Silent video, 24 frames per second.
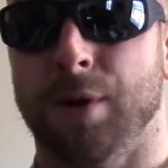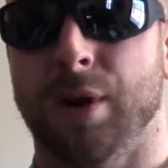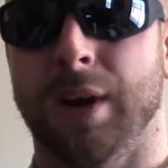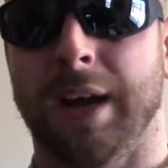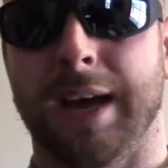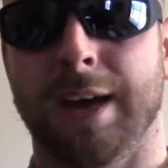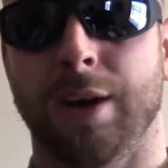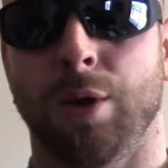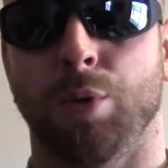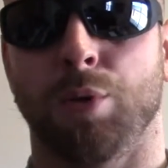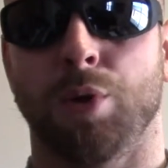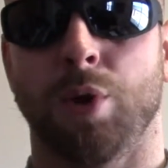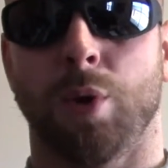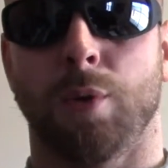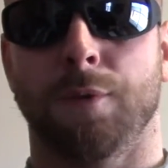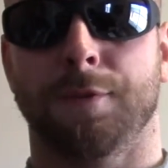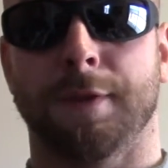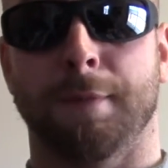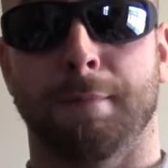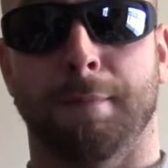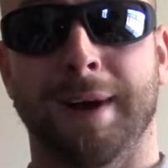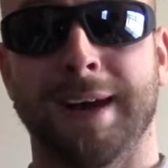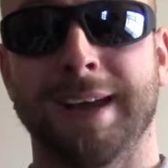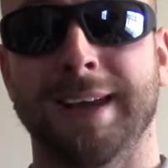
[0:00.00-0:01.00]
and I don't know if
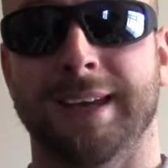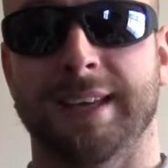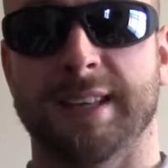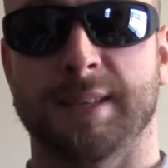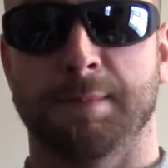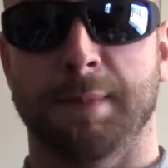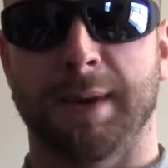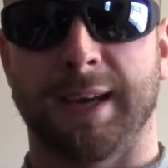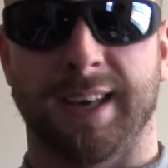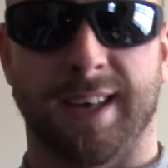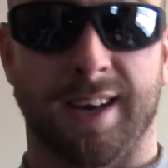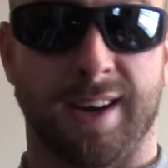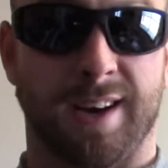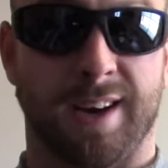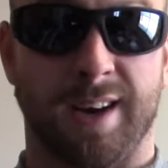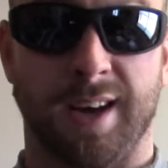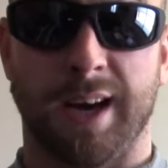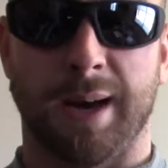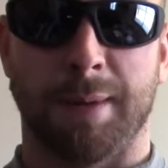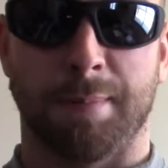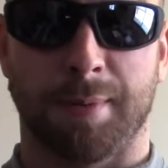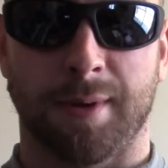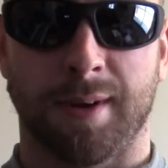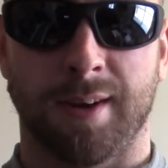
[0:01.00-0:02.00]
the mic is picking it
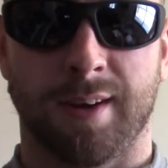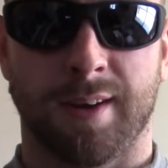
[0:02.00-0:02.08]
up.